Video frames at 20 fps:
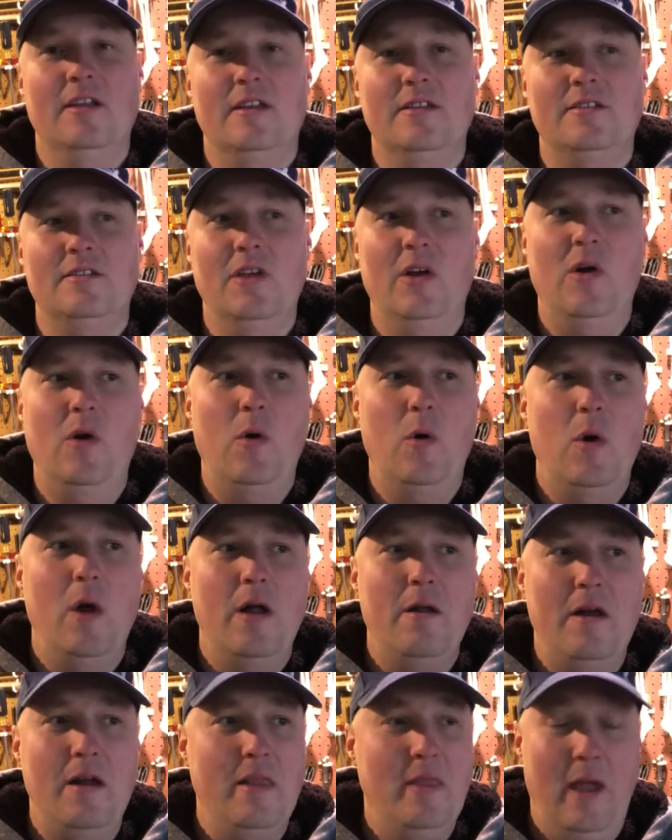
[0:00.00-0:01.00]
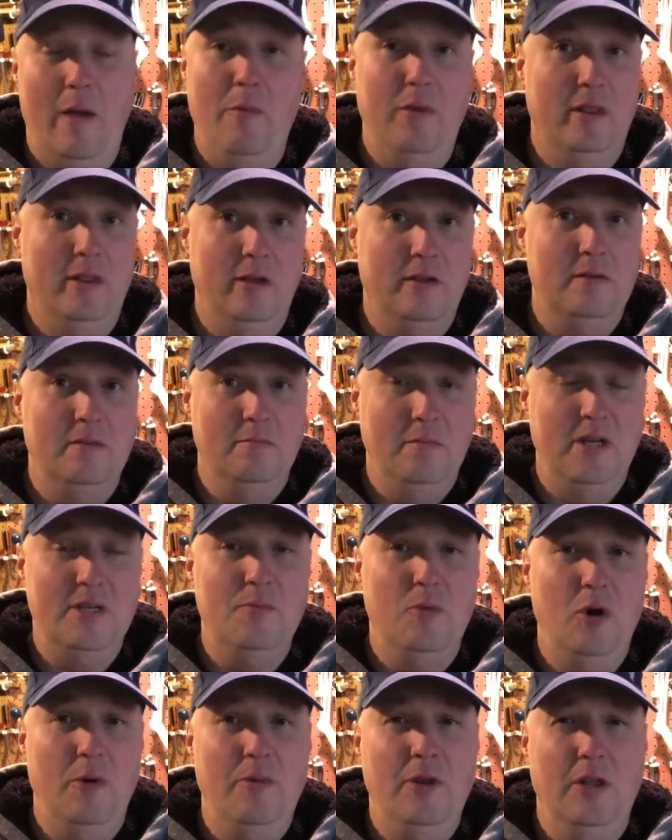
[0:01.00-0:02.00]
So that one looked much
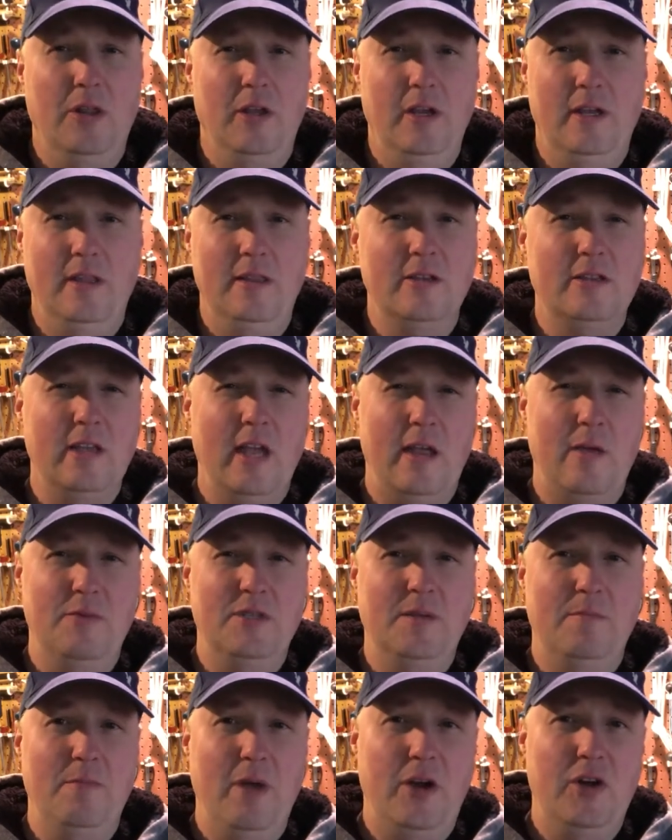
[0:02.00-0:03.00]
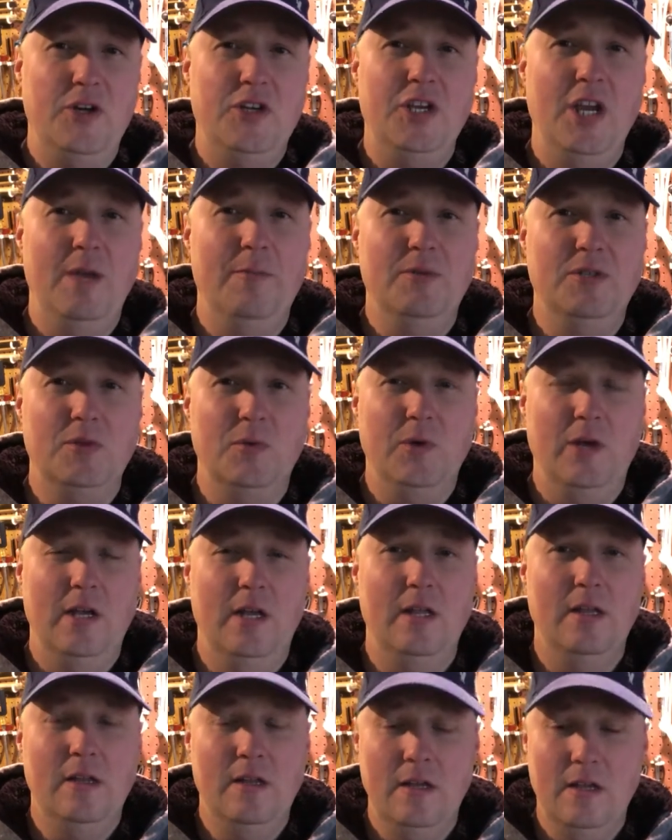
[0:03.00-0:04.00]
more appealing. It looked like it was in better shape as
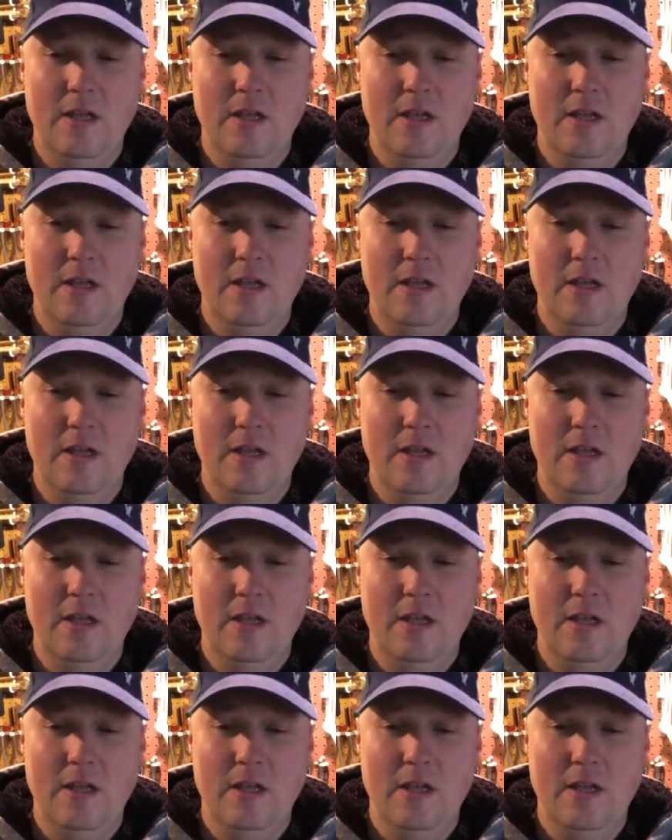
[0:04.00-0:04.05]
well.